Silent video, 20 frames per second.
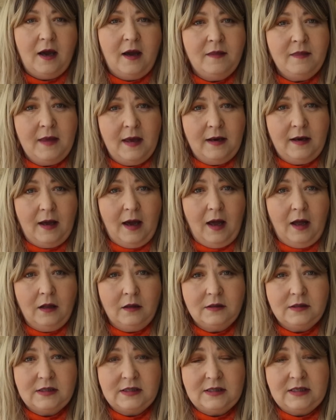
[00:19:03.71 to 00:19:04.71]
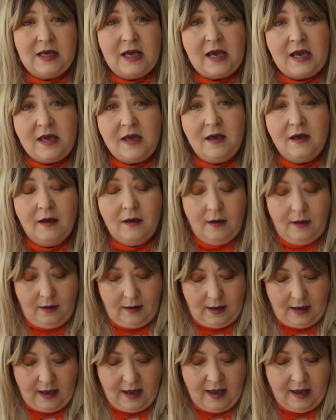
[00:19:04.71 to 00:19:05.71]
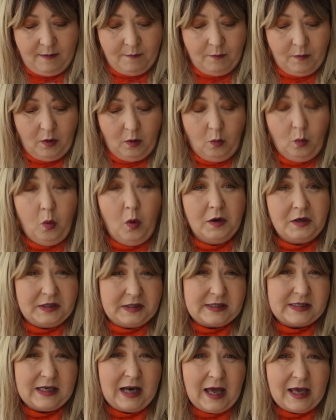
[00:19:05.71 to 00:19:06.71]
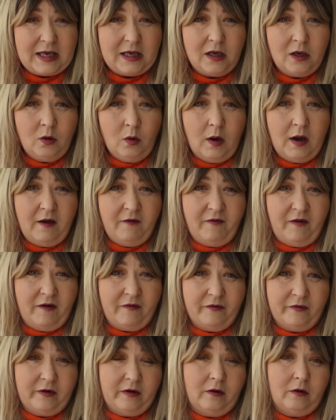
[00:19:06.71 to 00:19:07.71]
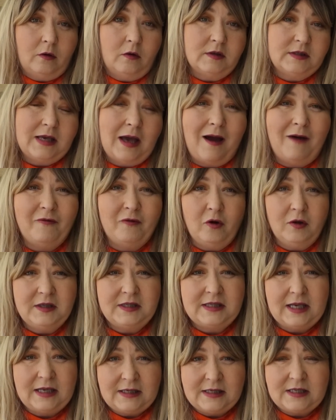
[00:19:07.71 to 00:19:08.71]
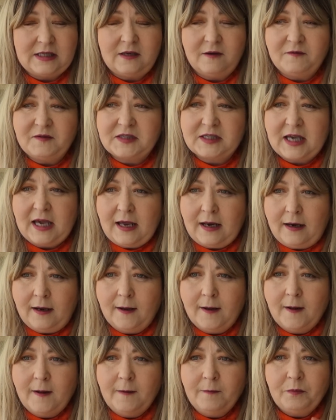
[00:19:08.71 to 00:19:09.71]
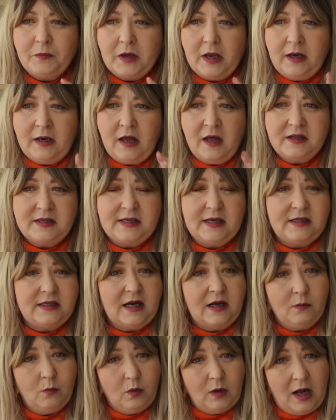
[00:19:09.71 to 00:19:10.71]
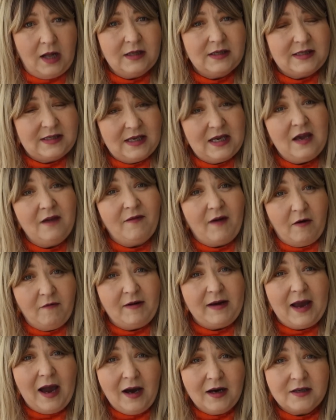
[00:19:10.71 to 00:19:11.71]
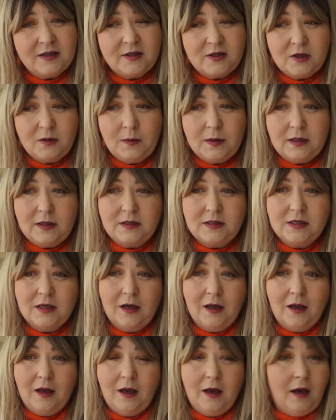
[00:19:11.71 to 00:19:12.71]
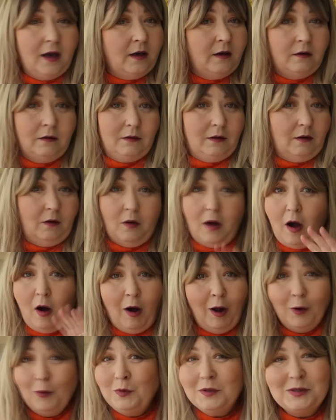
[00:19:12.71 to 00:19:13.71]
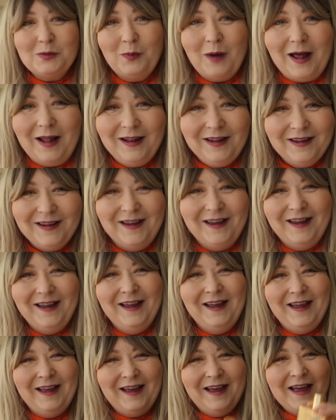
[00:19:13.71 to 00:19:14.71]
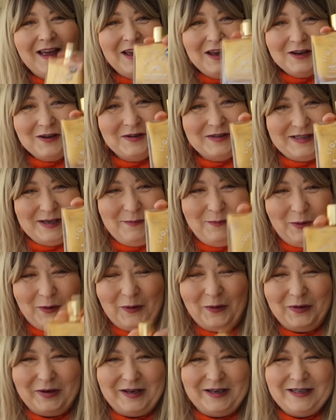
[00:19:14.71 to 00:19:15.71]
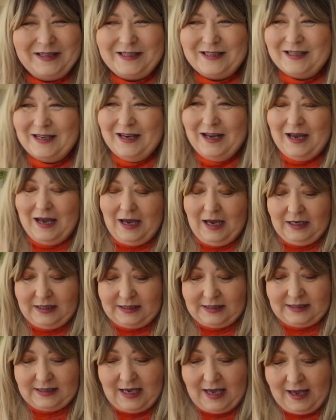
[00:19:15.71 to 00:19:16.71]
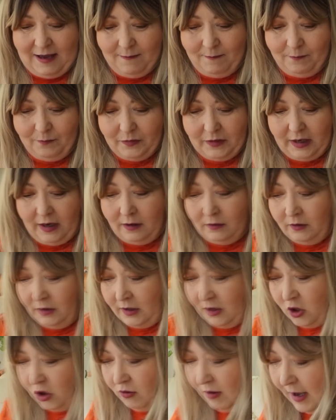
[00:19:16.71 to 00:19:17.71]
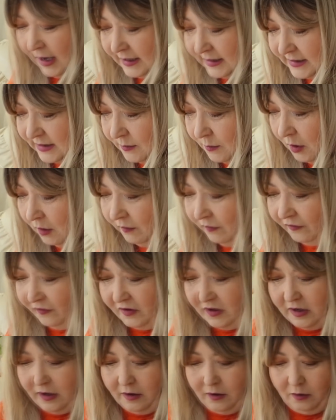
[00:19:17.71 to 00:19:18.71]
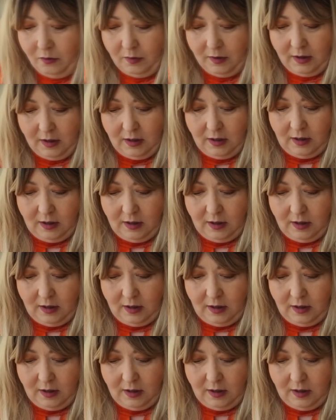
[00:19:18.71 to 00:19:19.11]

and then I'll see um, what it's like. You know, if I've, because I've got sensitive skin. And I said, I'll, I'll see if I react to it. And all was well, because I bought it. It's, um, I'm going to try some on for you,